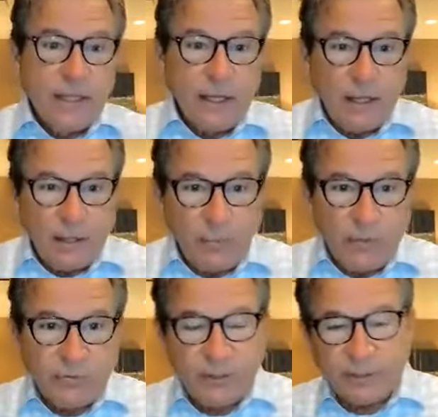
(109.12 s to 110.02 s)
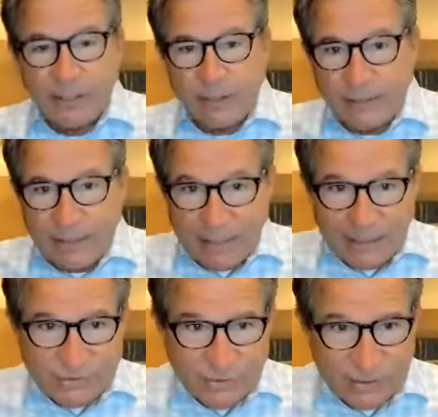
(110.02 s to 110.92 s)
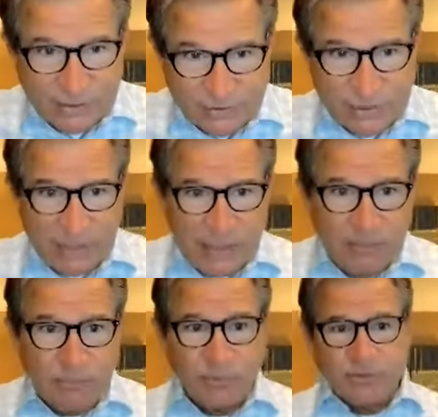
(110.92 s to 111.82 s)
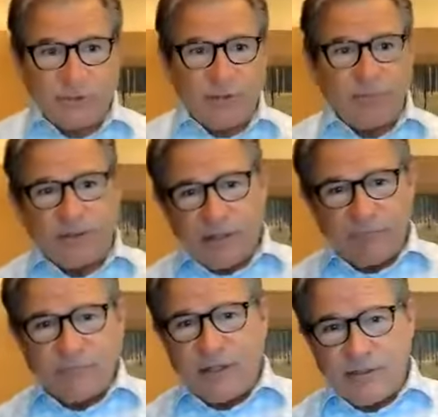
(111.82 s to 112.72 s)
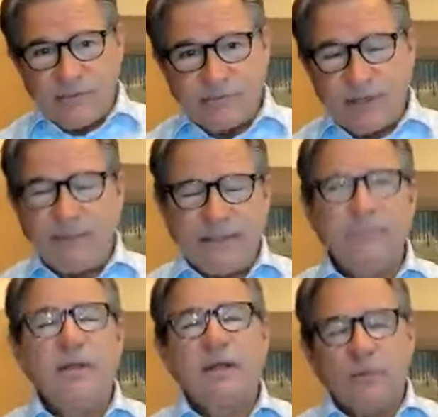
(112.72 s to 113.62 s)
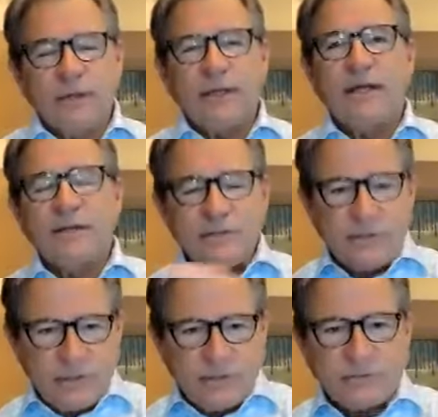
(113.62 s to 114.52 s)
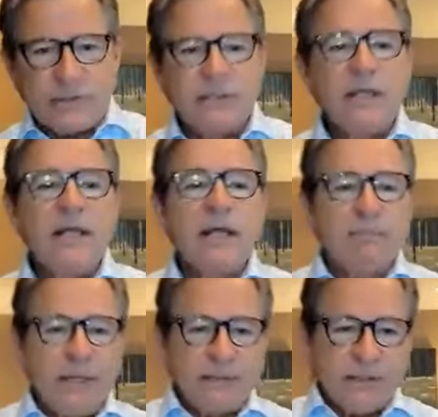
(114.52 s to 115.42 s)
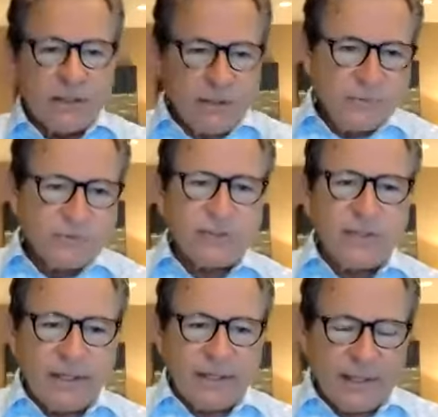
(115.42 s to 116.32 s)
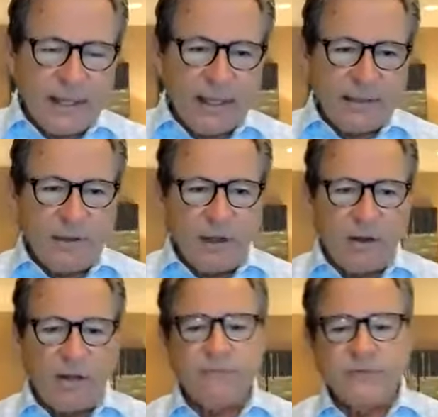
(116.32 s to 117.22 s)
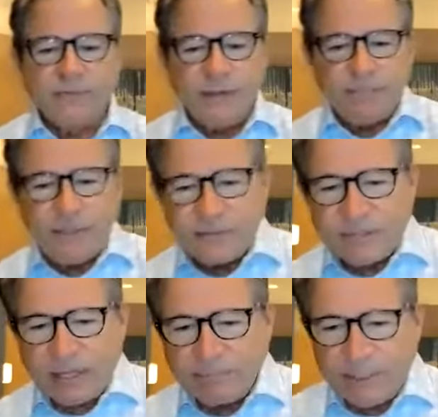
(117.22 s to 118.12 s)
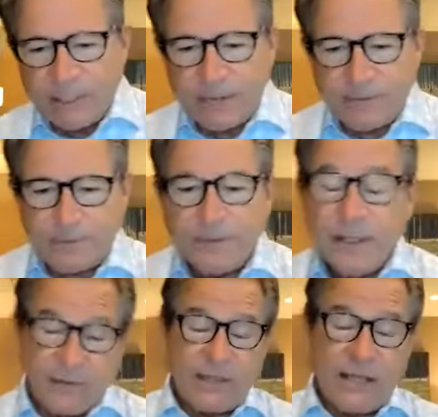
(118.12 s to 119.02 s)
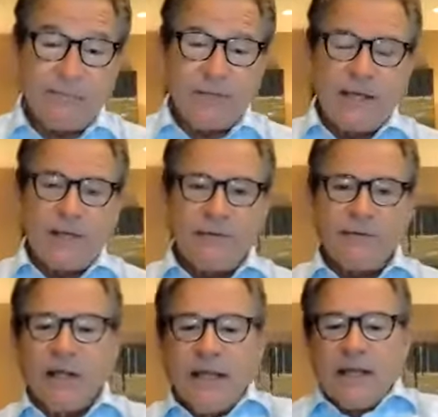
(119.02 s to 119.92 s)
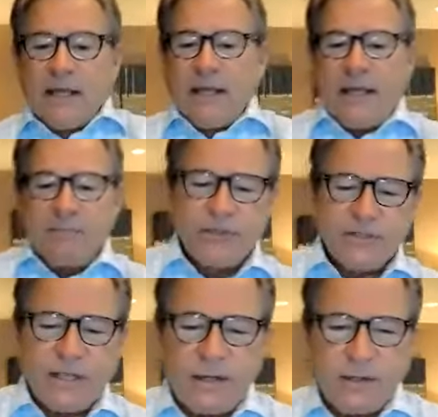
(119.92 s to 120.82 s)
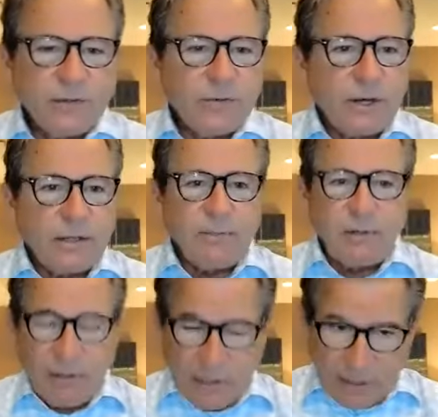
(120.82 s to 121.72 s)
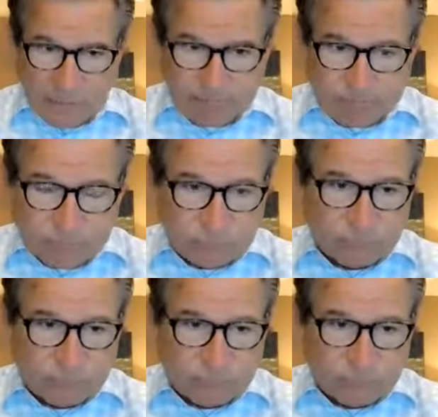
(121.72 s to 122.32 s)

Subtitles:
with Kelly Case and his team. Of course, they're on the Gulf Coast. I mean, well, Kelly's in Houston. But Houston and had all of his VPs came together. They came together, and we just had an incredible